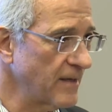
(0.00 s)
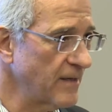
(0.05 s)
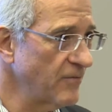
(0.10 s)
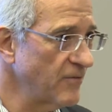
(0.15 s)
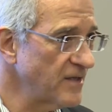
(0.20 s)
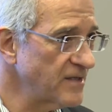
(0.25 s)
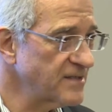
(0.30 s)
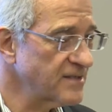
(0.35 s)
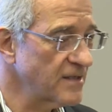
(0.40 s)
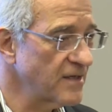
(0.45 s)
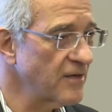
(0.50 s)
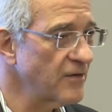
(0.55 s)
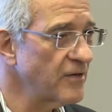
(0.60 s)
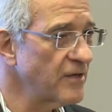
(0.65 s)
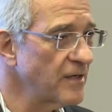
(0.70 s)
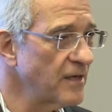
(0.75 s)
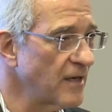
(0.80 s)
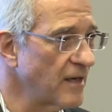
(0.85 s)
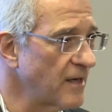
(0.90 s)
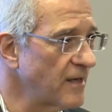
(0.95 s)
in this
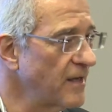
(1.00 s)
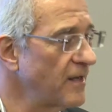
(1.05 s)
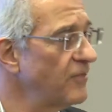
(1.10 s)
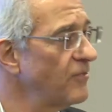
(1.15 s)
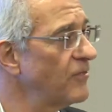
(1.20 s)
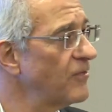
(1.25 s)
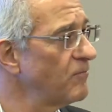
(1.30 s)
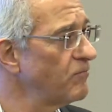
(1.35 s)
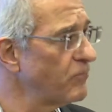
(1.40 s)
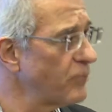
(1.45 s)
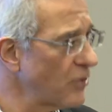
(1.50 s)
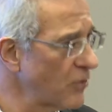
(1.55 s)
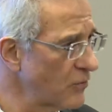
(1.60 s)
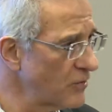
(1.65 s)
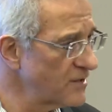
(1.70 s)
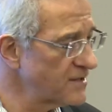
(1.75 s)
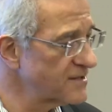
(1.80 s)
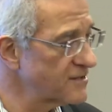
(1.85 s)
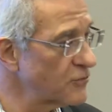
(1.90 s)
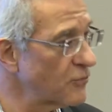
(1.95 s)
area, in the
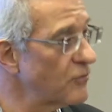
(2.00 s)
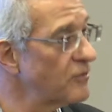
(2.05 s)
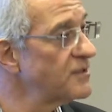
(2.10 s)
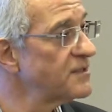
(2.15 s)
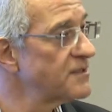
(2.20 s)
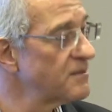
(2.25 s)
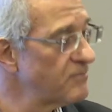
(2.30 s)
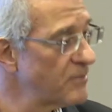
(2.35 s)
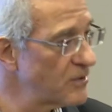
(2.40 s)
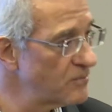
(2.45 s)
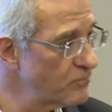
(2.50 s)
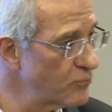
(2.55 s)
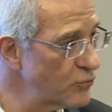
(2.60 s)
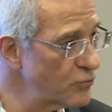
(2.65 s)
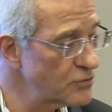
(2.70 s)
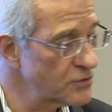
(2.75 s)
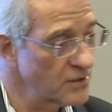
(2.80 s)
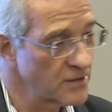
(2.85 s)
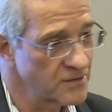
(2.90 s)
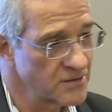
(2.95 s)
Polish stories about
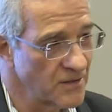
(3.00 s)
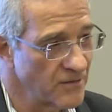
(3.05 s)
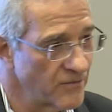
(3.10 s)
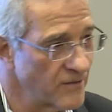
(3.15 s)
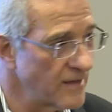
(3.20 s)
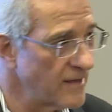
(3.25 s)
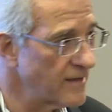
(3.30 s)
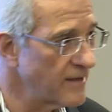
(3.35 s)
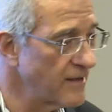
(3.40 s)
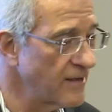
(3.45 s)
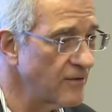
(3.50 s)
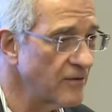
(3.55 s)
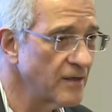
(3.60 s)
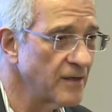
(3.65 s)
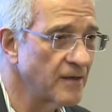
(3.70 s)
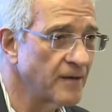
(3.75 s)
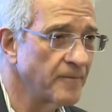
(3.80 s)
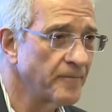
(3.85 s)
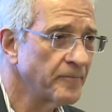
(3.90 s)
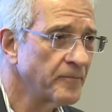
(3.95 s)
Buczacz and that
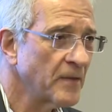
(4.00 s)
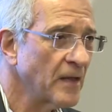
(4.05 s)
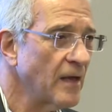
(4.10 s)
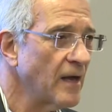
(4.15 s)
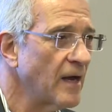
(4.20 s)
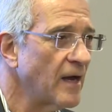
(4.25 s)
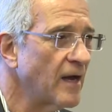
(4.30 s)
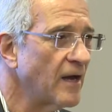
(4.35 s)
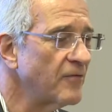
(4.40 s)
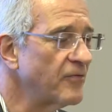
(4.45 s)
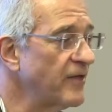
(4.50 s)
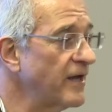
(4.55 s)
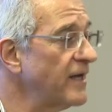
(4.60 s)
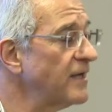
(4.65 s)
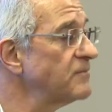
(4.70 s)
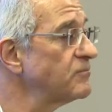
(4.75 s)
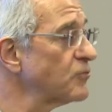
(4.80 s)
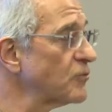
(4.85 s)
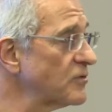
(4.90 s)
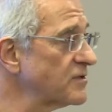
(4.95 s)
area, uh, they
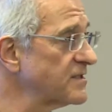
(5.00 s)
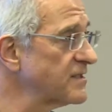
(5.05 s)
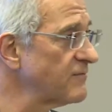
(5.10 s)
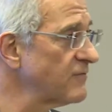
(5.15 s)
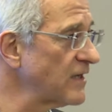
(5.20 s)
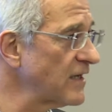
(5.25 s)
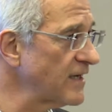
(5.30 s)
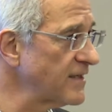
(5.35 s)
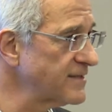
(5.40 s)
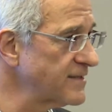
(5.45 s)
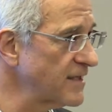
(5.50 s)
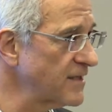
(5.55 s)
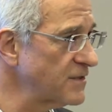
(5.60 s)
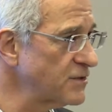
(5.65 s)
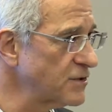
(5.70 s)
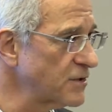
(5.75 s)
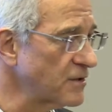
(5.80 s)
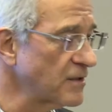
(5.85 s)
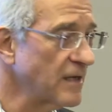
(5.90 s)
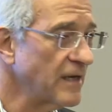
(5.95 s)
had brought
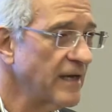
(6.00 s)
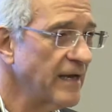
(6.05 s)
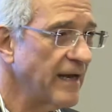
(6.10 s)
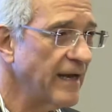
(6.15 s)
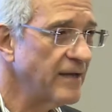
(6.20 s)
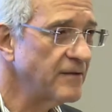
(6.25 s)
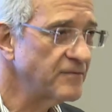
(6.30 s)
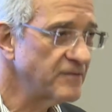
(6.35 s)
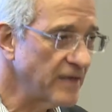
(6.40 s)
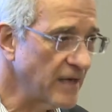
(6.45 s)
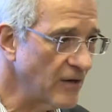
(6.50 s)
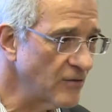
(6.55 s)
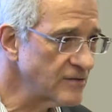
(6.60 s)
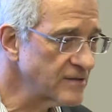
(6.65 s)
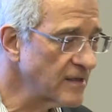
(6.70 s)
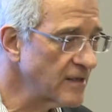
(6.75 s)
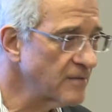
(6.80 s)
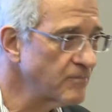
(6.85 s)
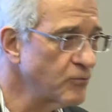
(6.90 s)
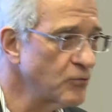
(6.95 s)
civilization. And
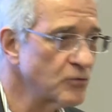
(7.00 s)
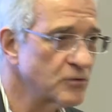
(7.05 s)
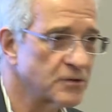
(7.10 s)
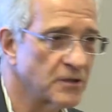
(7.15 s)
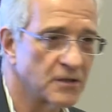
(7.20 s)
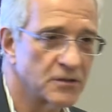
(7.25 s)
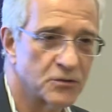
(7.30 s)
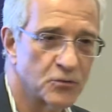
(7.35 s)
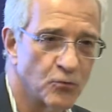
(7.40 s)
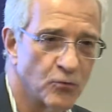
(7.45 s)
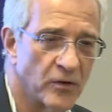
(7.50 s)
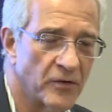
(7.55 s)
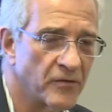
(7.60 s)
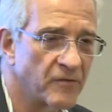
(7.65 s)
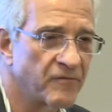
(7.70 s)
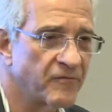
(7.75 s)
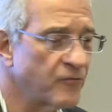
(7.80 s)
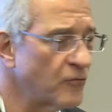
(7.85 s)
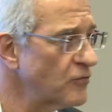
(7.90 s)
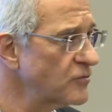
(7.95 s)
towns like Buczacz were the
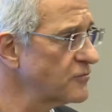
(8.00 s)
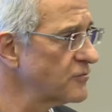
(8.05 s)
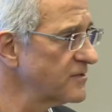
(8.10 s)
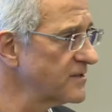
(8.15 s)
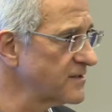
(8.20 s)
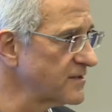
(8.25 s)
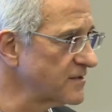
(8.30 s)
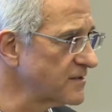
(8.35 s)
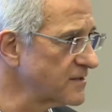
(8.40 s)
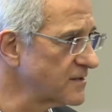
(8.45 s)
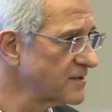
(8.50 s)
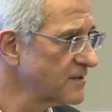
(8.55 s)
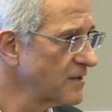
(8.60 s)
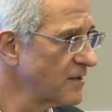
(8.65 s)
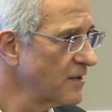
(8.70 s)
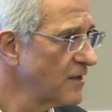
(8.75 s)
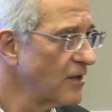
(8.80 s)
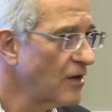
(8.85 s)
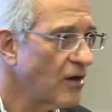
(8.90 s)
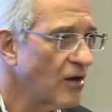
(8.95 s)
fortresses
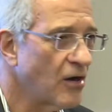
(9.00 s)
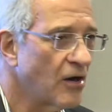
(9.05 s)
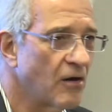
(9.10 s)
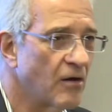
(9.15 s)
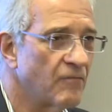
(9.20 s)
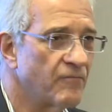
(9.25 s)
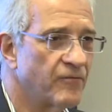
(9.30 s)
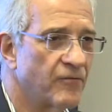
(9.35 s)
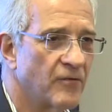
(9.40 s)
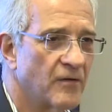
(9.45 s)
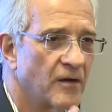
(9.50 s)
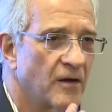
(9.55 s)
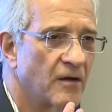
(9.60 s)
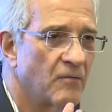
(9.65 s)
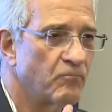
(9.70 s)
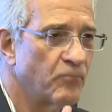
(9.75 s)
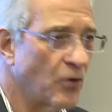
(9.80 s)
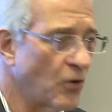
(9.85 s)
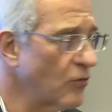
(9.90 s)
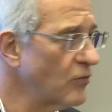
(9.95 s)
of
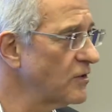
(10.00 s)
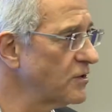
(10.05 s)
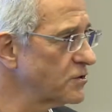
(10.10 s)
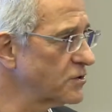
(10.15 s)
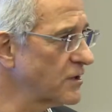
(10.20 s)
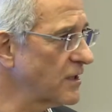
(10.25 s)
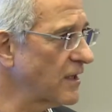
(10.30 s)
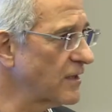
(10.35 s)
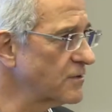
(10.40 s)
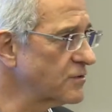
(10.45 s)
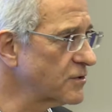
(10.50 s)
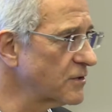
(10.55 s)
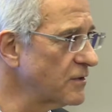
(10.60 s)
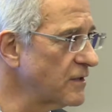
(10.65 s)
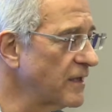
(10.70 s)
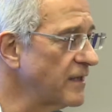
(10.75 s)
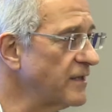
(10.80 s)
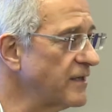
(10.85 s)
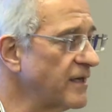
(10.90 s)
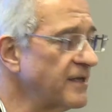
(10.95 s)
Polish culture
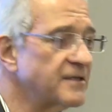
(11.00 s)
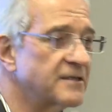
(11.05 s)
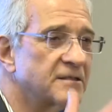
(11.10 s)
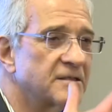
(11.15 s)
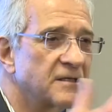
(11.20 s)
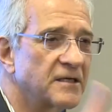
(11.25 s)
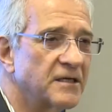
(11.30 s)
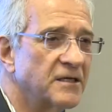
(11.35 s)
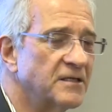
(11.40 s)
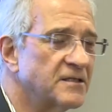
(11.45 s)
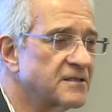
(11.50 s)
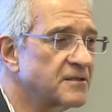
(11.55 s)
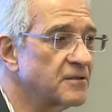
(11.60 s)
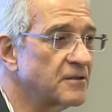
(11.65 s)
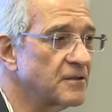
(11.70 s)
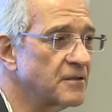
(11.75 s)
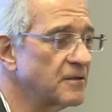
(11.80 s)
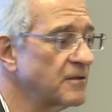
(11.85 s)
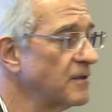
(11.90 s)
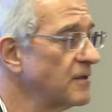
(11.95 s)
against
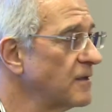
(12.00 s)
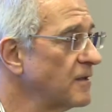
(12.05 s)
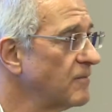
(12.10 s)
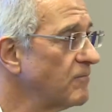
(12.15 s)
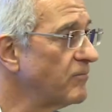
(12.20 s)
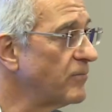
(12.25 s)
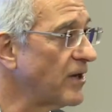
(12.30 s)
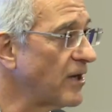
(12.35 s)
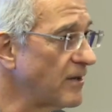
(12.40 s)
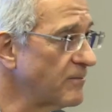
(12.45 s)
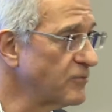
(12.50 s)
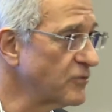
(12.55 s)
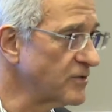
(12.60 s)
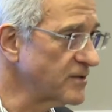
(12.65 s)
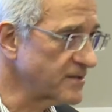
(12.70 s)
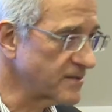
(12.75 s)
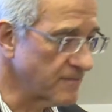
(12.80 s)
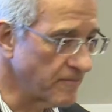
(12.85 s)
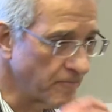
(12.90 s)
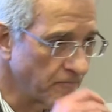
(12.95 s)
Eastern
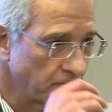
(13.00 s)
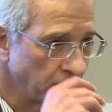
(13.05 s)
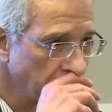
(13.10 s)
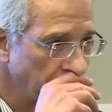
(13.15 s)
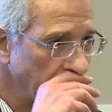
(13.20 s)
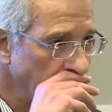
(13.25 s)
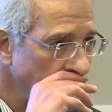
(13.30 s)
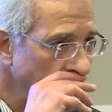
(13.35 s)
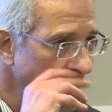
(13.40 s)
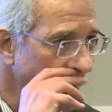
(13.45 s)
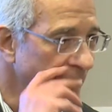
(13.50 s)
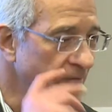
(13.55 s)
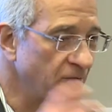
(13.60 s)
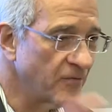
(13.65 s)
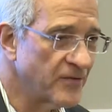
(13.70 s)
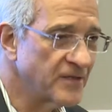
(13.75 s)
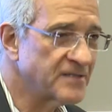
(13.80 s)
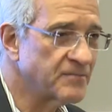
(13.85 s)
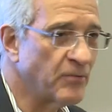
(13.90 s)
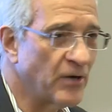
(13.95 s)
barbarism. And uh,
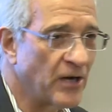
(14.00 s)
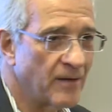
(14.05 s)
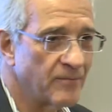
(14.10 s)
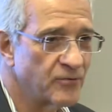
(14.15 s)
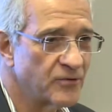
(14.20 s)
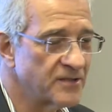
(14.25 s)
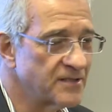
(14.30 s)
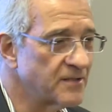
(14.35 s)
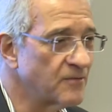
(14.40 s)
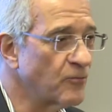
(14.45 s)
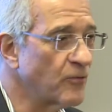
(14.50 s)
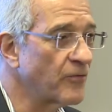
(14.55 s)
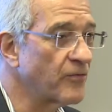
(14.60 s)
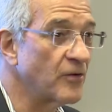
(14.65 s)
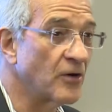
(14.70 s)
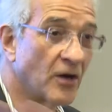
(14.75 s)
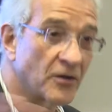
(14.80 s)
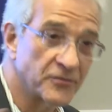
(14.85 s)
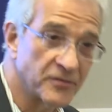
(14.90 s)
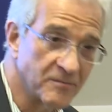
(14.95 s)
this barbarism were the
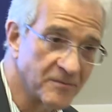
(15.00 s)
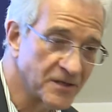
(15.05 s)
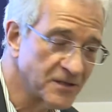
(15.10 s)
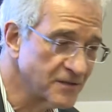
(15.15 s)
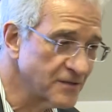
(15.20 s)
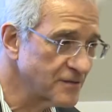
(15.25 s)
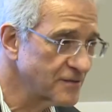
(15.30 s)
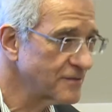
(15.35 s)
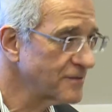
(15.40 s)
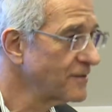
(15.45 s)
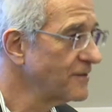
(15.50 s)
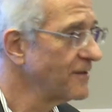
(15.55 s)
Ottomans,